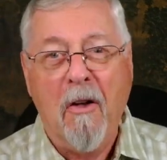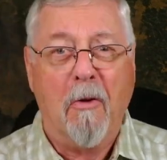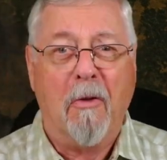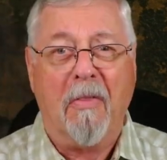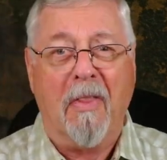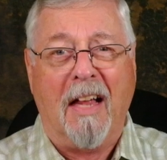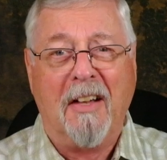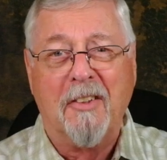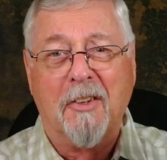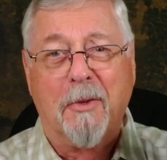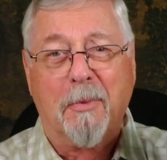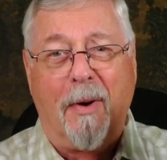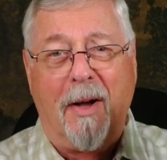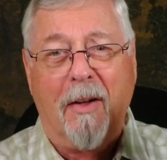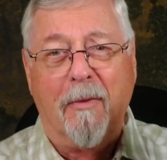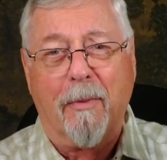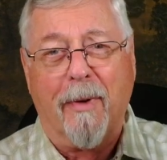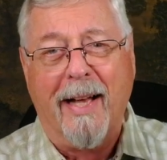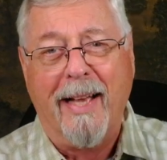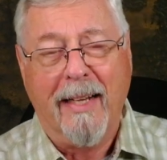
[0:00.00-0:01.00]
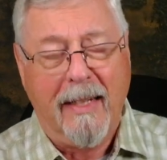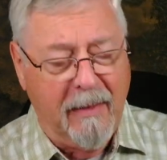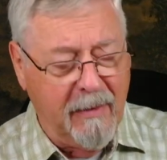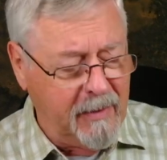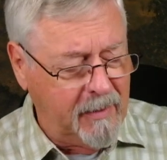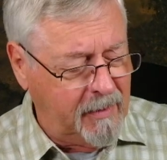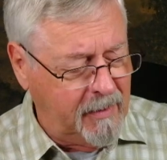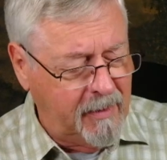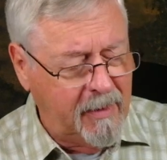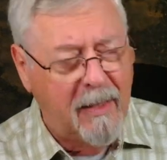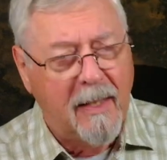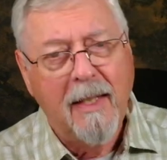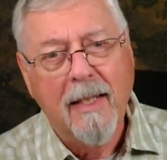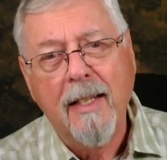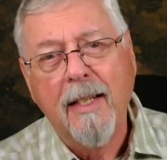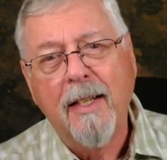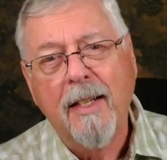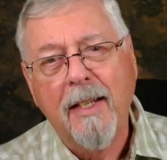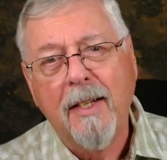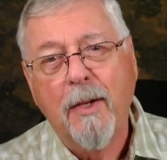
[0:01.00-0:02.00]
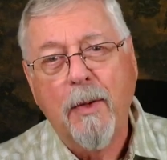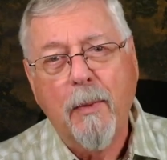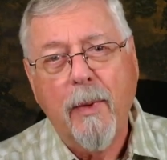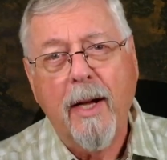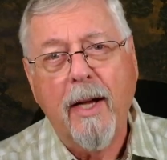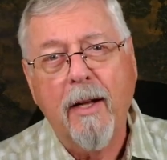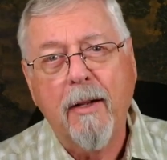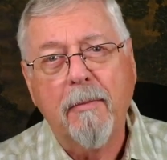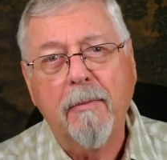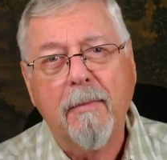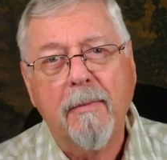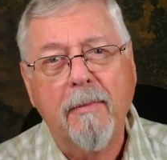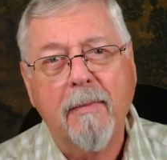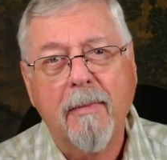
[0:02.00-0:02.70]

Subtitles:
That's a 12 weight. Well,